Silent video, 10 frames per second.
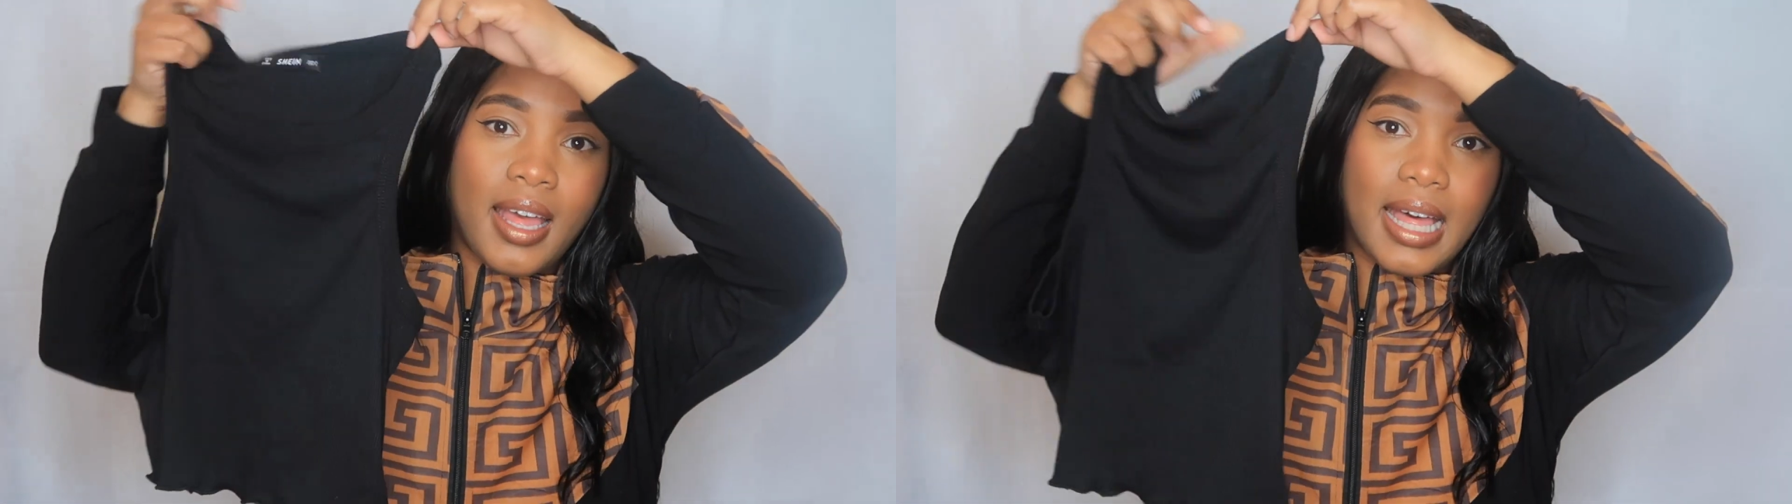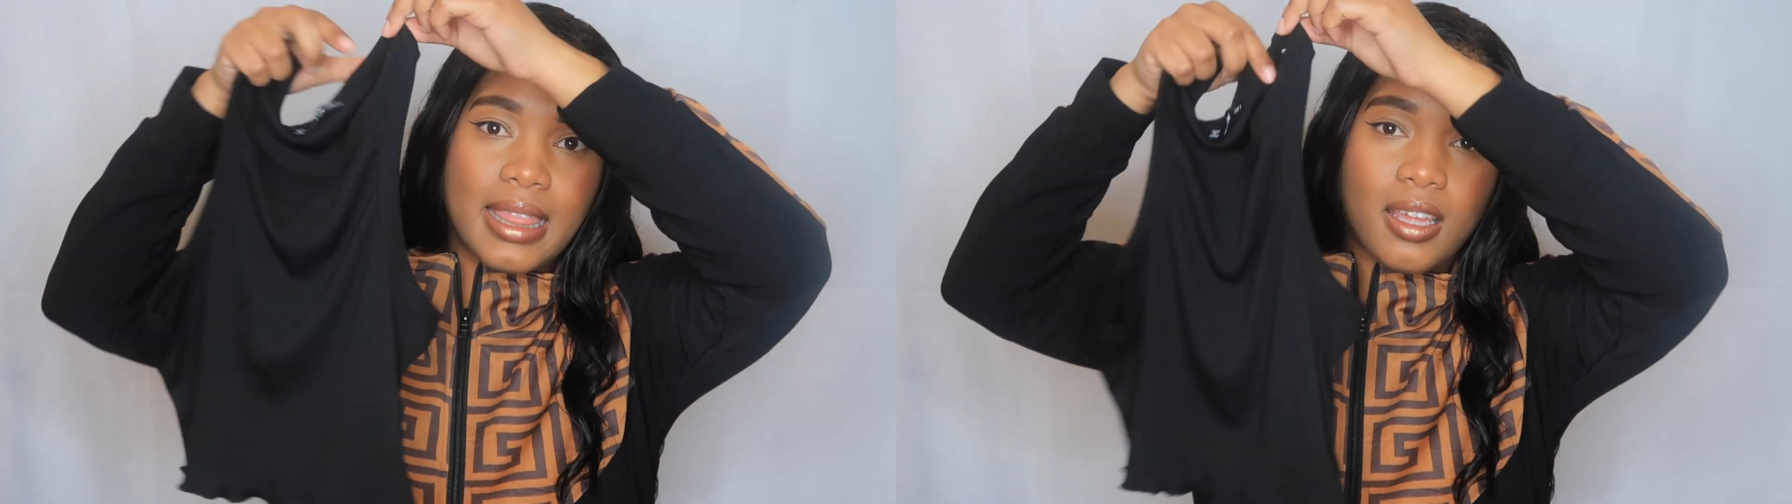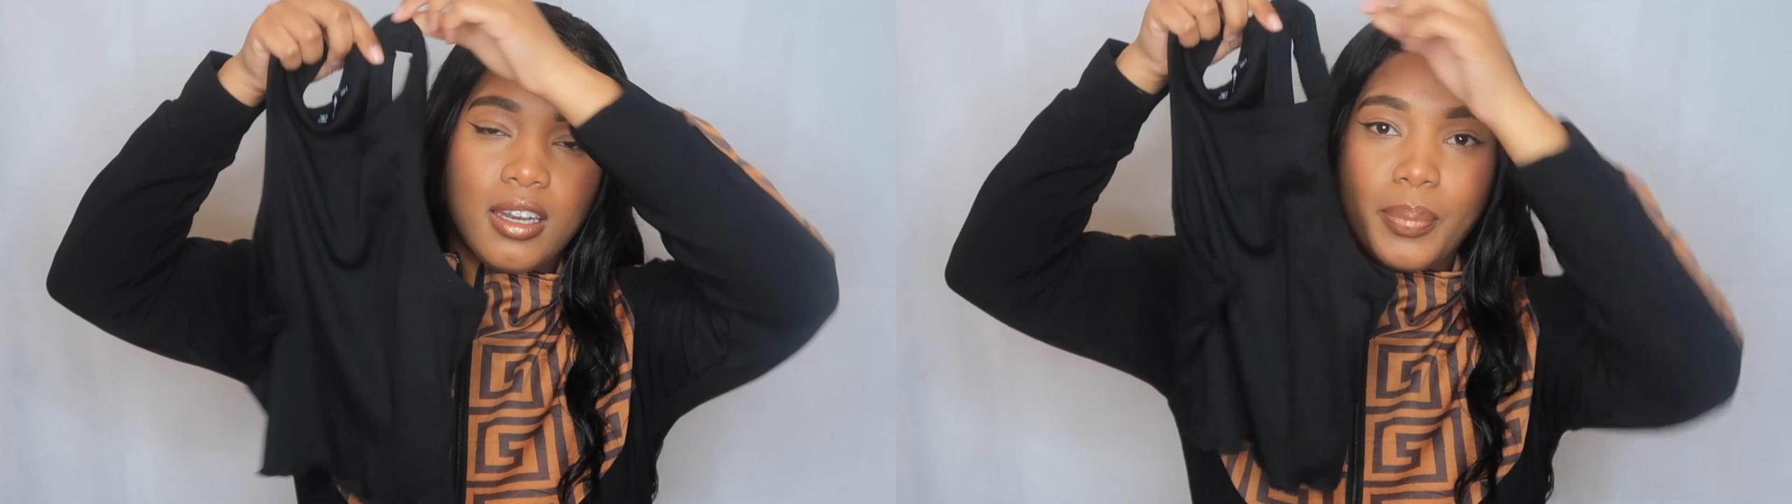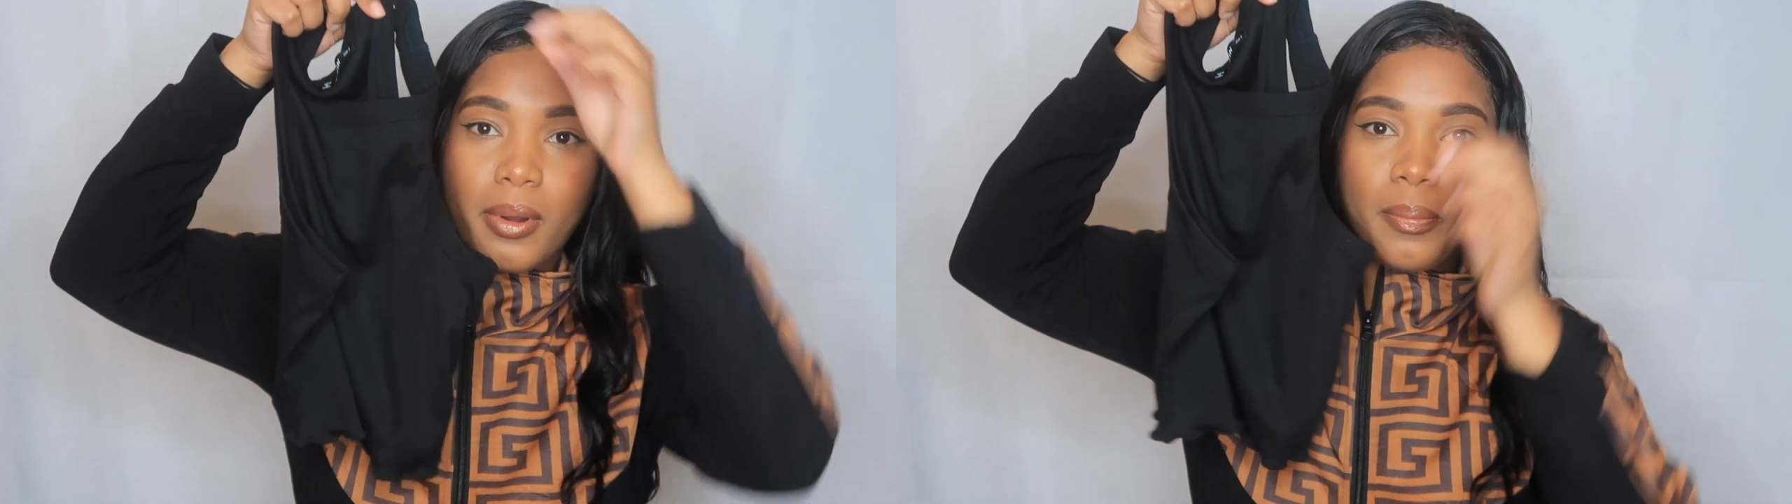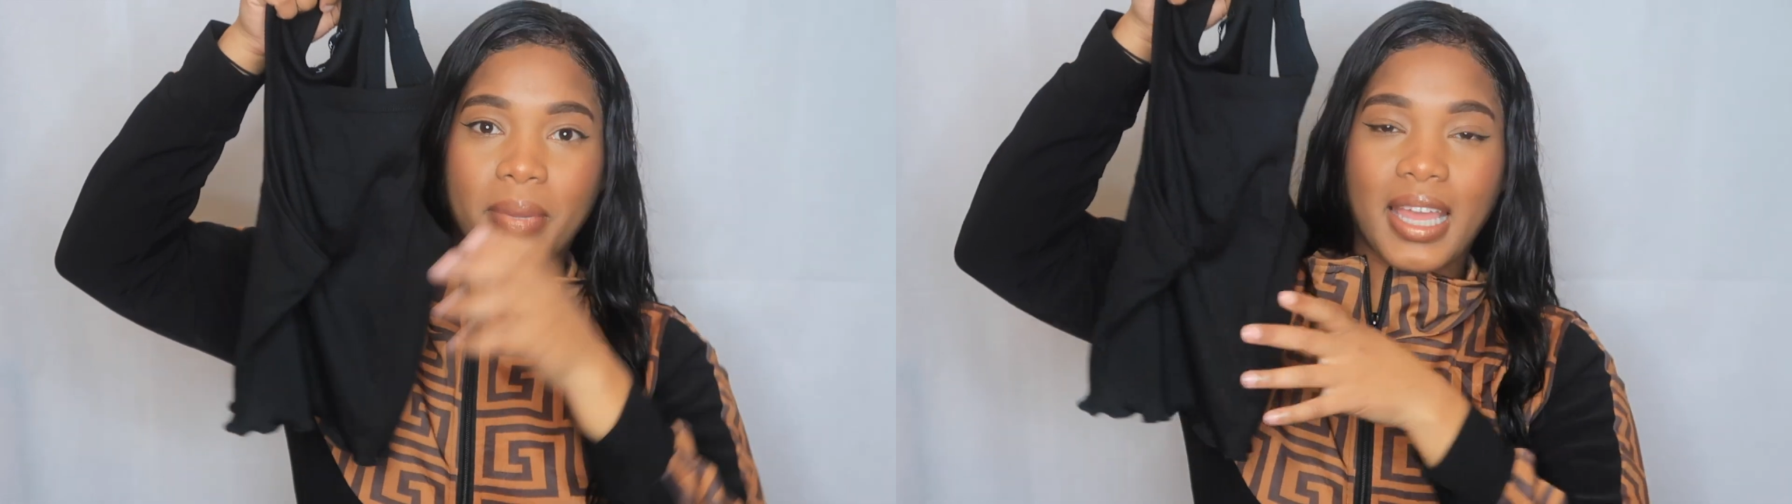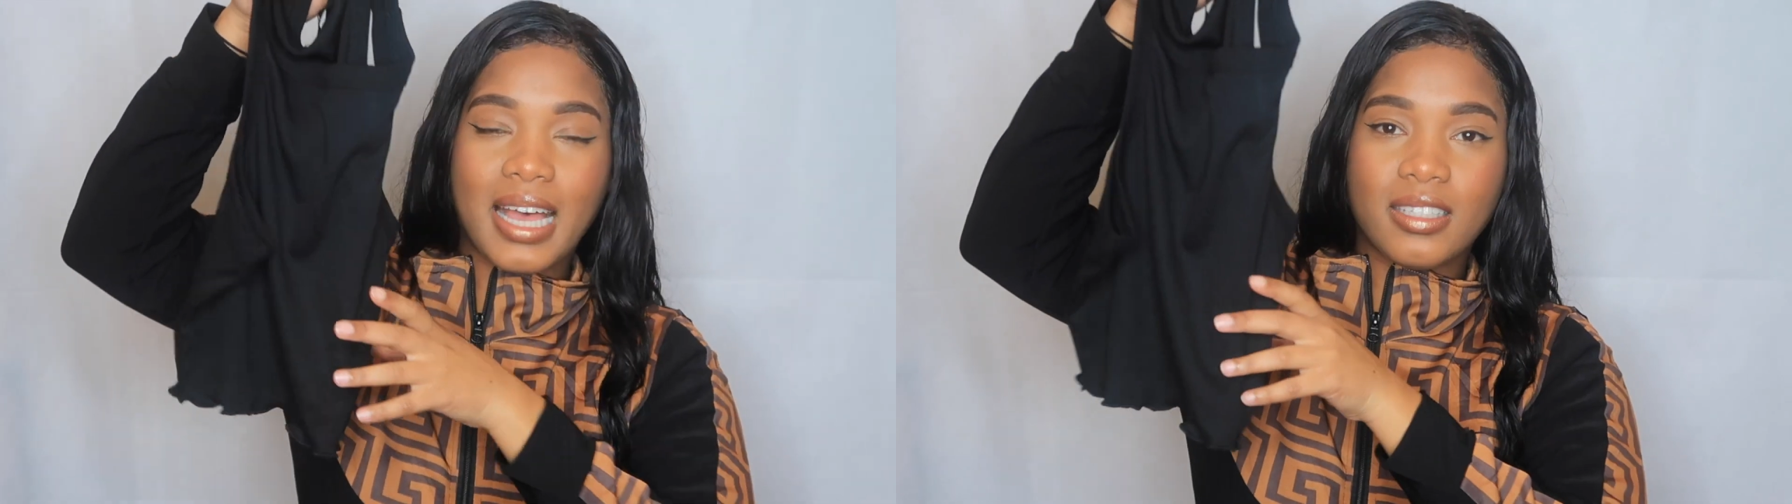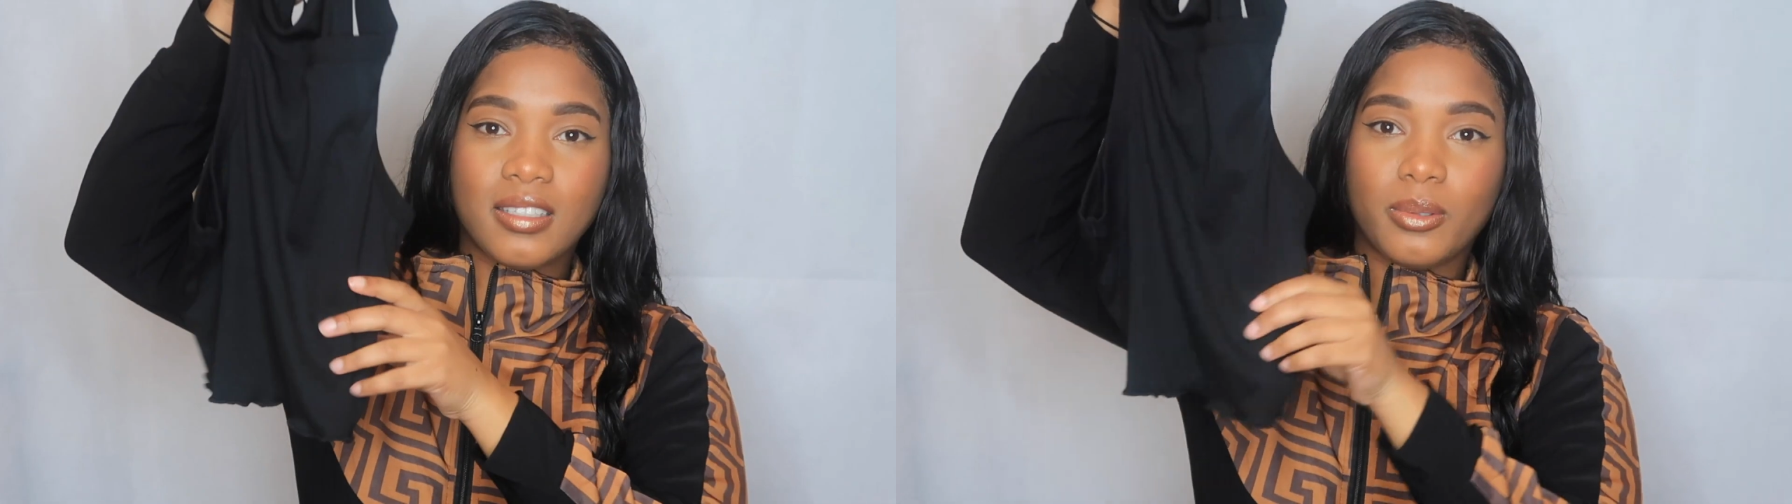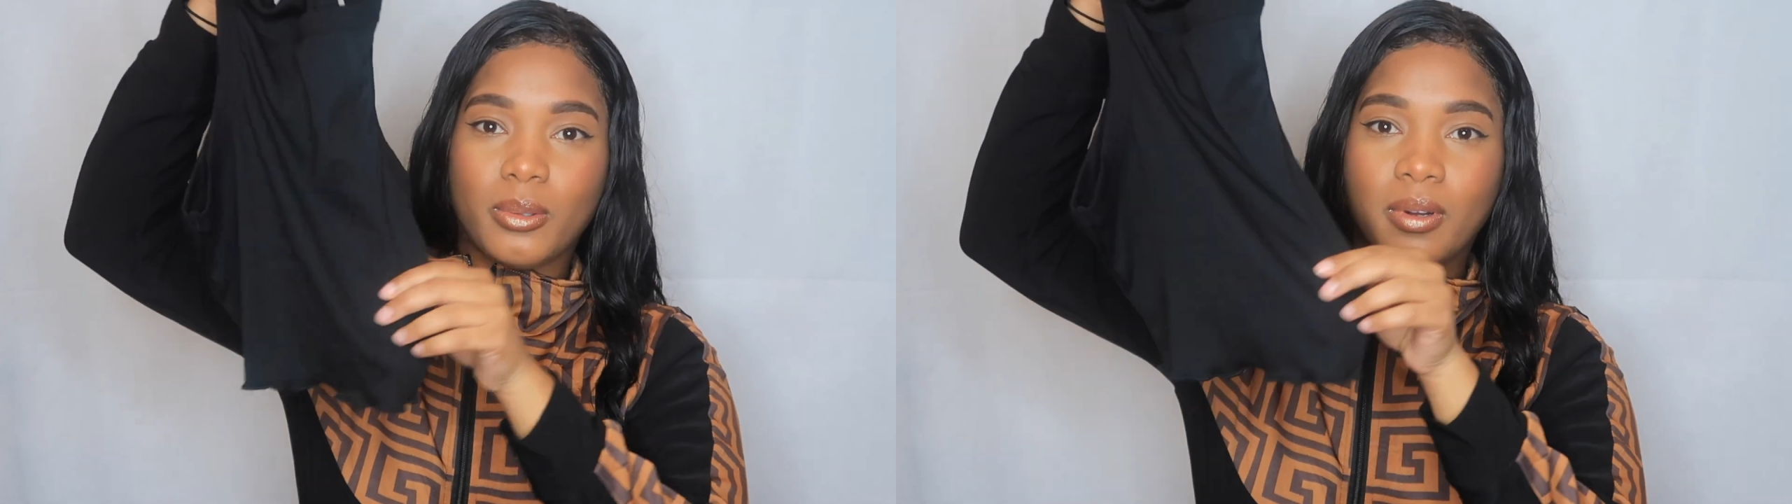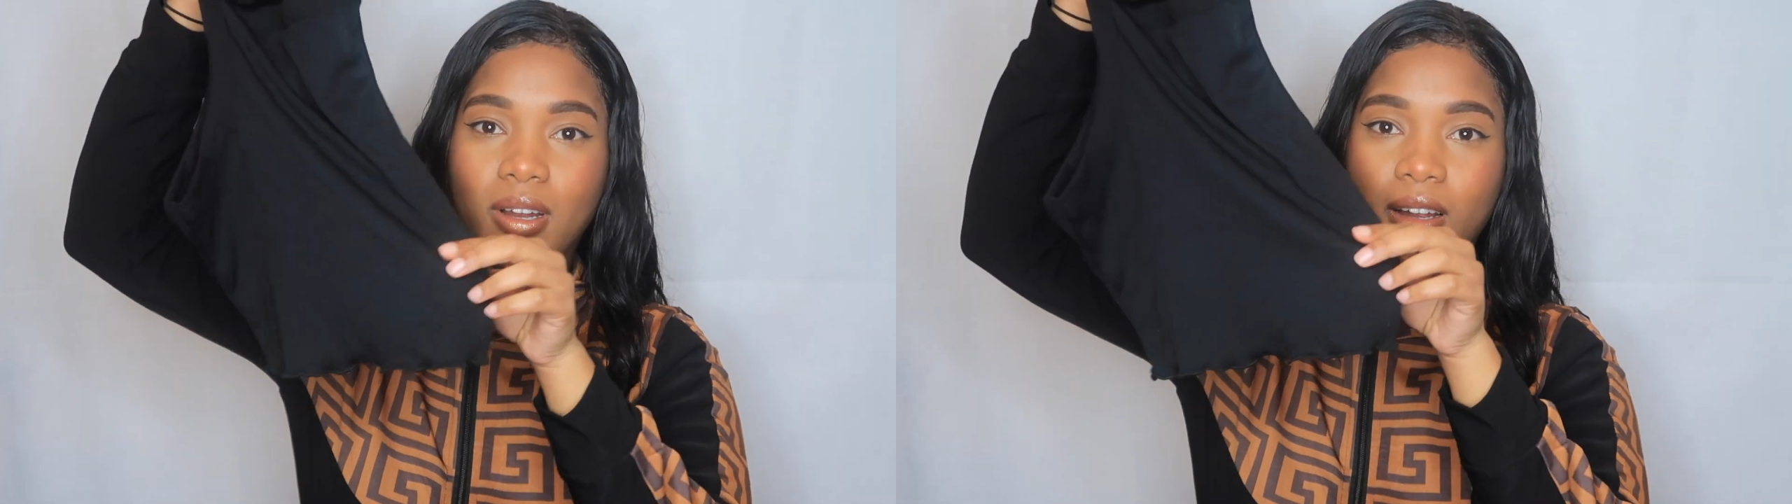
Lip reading: and then the bottom bit, it has this little